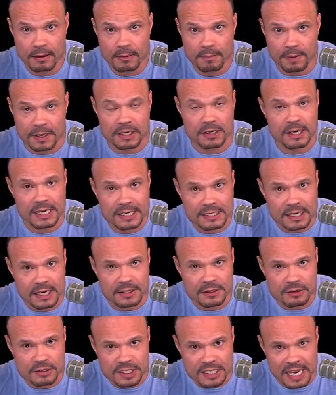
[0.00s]
But you need to
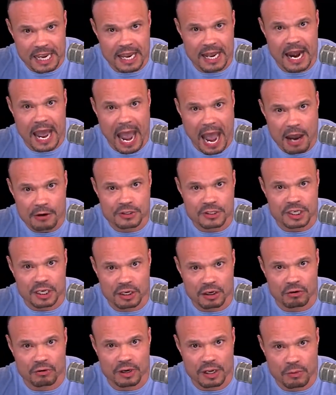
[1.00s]
understand how
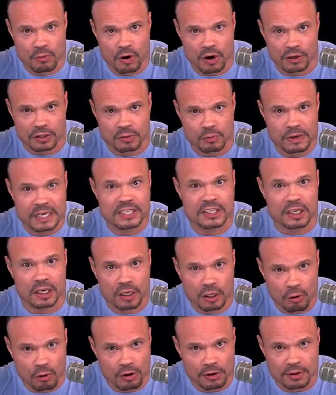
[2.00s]
security works. We
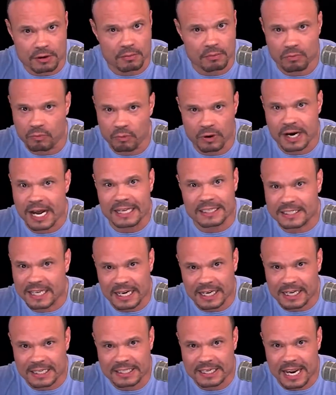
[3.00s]
secure them. We're not
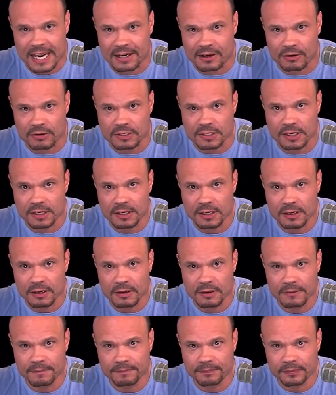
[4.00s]
ticket takers.
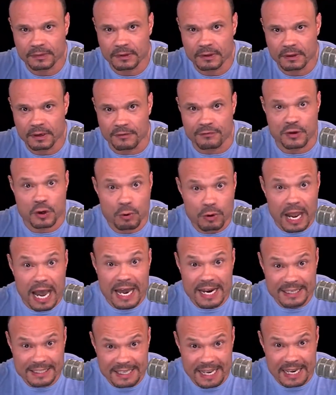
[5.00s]
If you
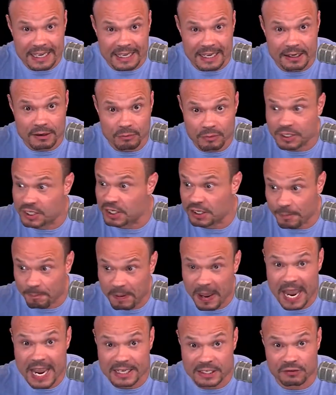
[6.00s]
got a ticket, which is a
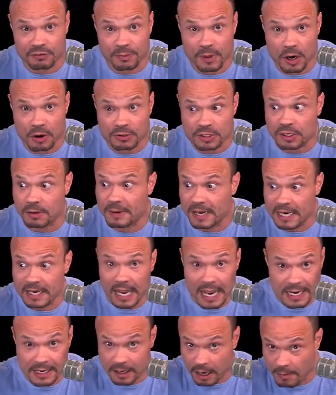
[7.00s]
pass from the host committee,
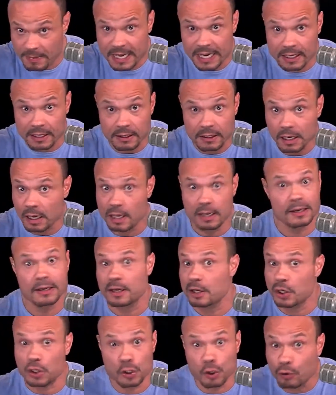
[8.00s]
hey, come in,
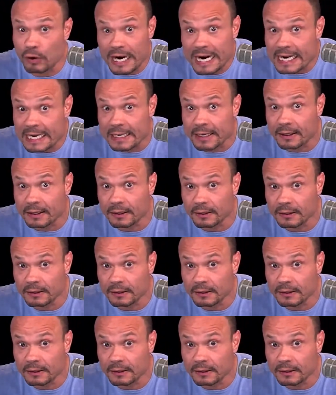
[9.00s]
you're in.